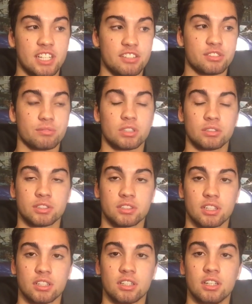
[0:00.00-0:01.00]

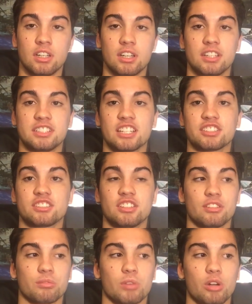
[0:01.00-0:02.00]
Testarossa. Did
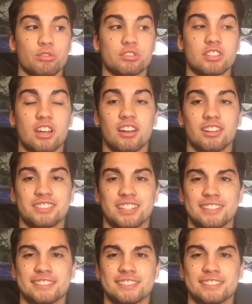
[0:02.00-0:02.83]
I